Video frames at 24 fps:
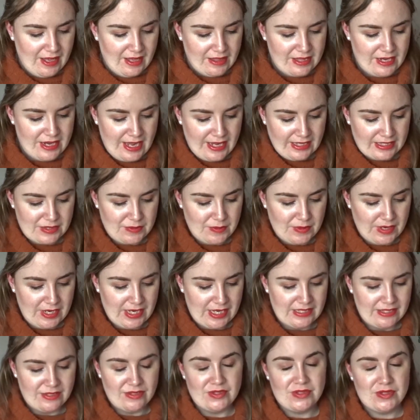The next one
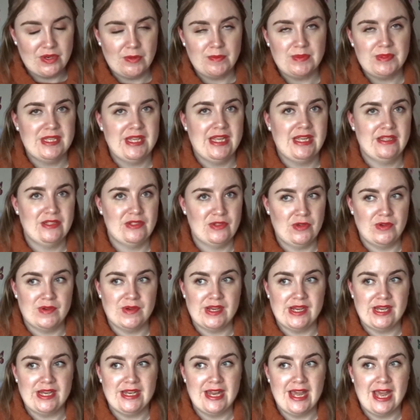is to stop saying
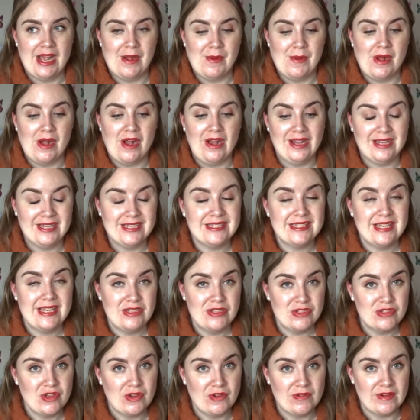sorry. Now, I say
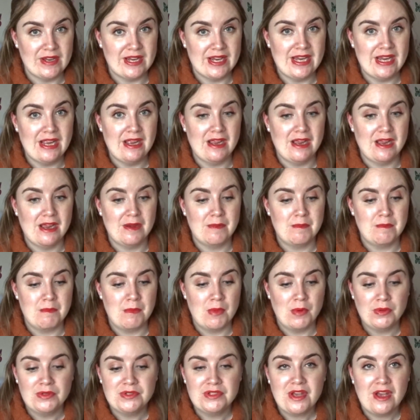sorry
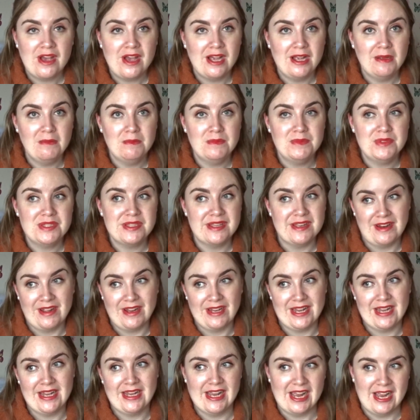more times than I
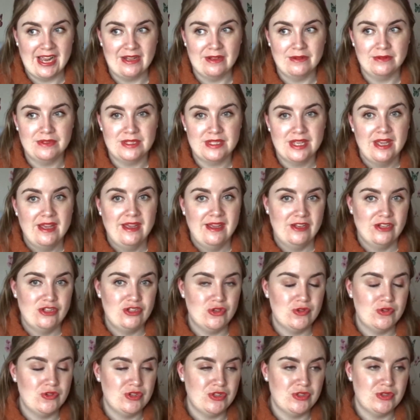can count.
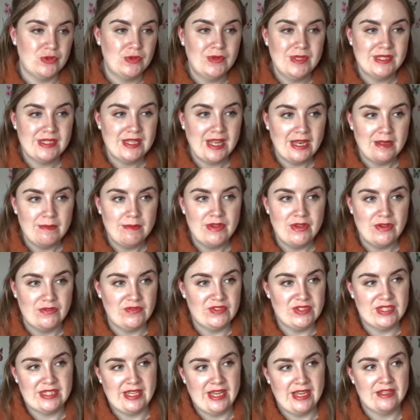George is always telling me off for
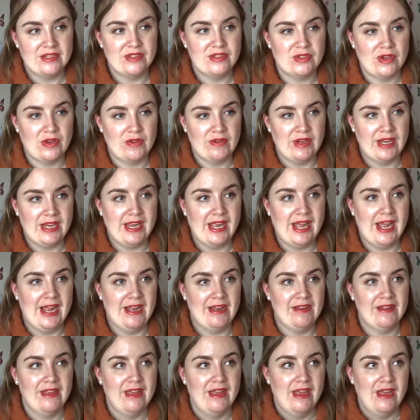saying sorry,
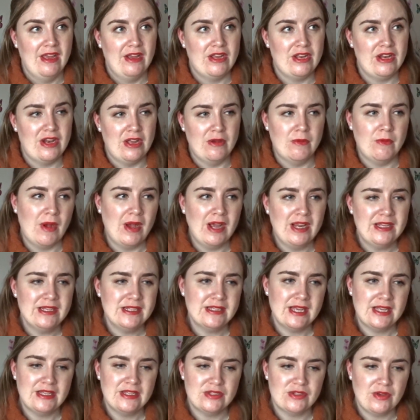and, you know, why are you
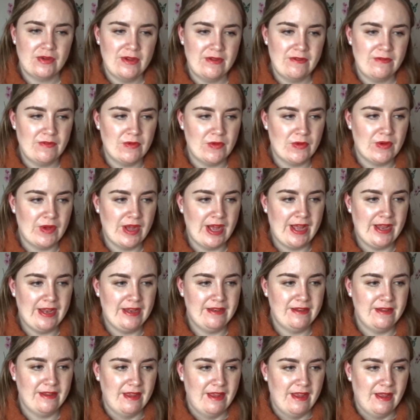saying sorry for? And
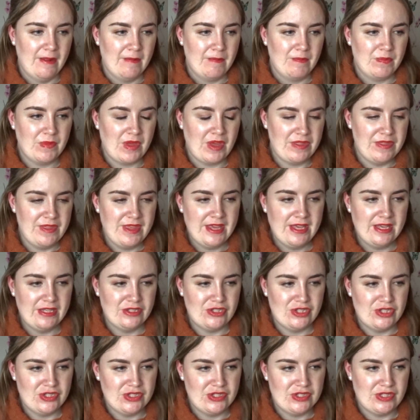I think it's
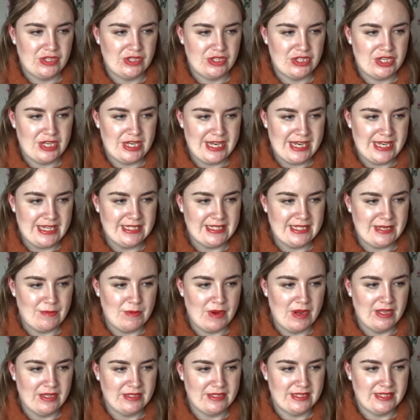just such an easy
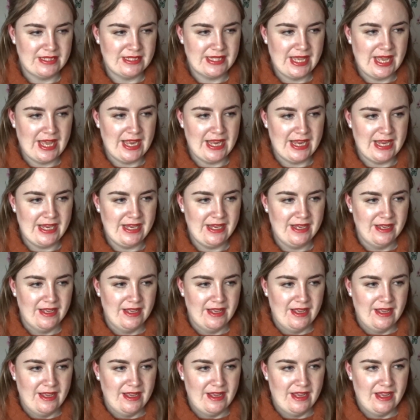word to say
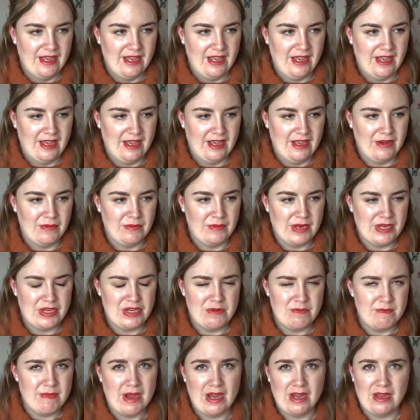when
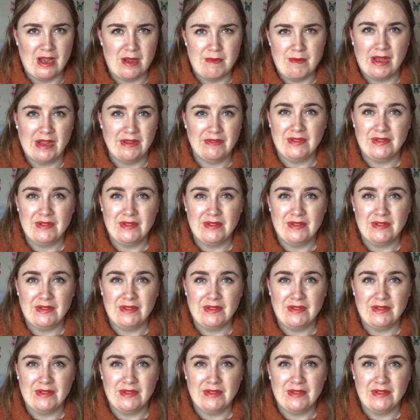I might